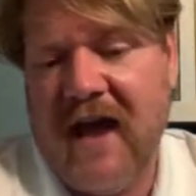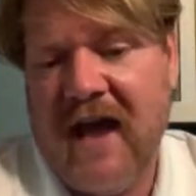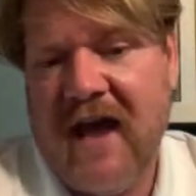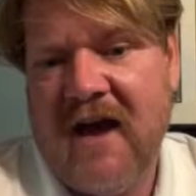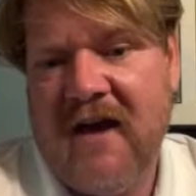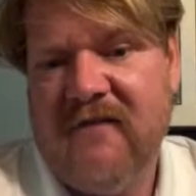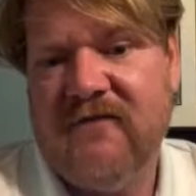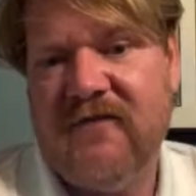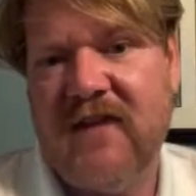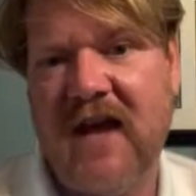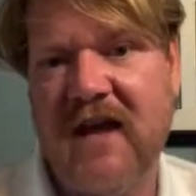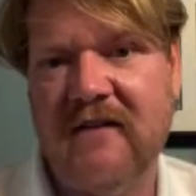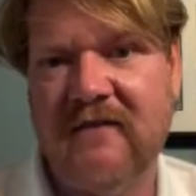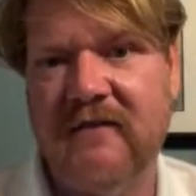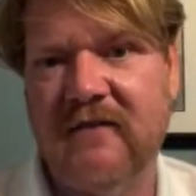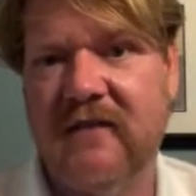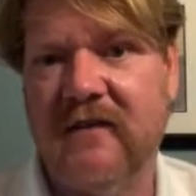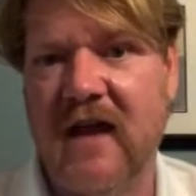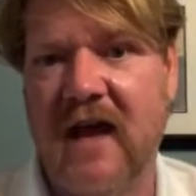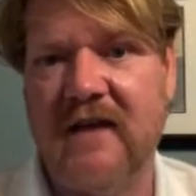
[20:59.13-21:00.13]
have
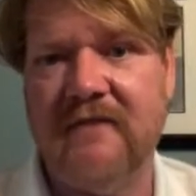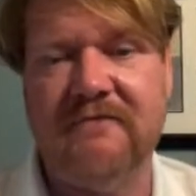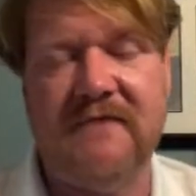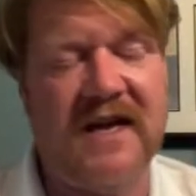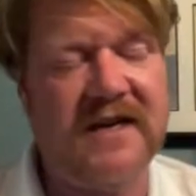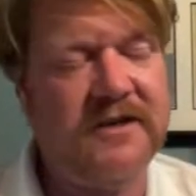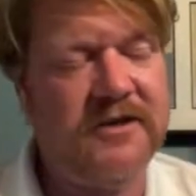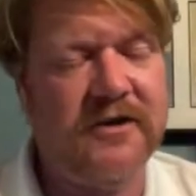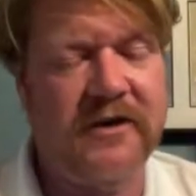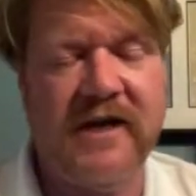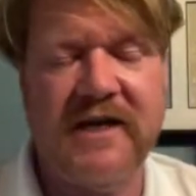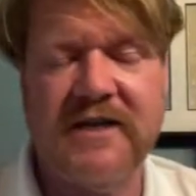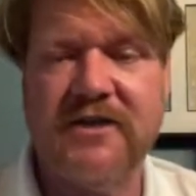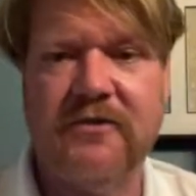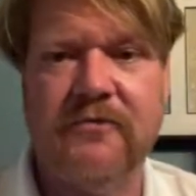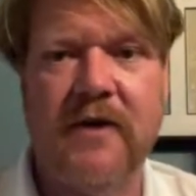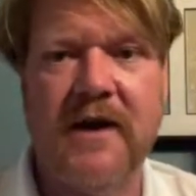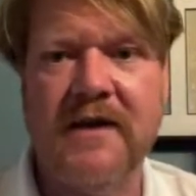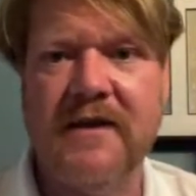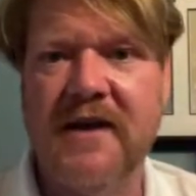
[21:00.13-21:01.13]
that's your answer
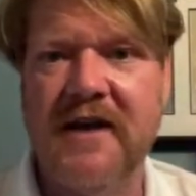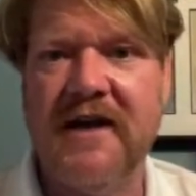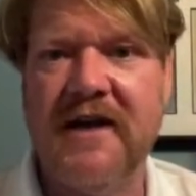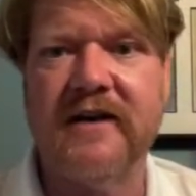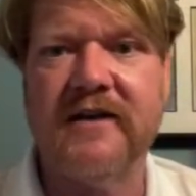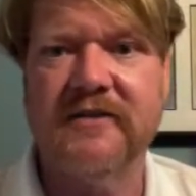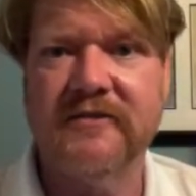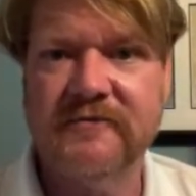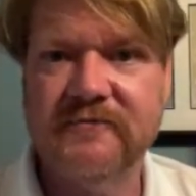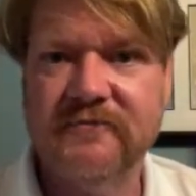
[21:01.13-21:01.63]
right there.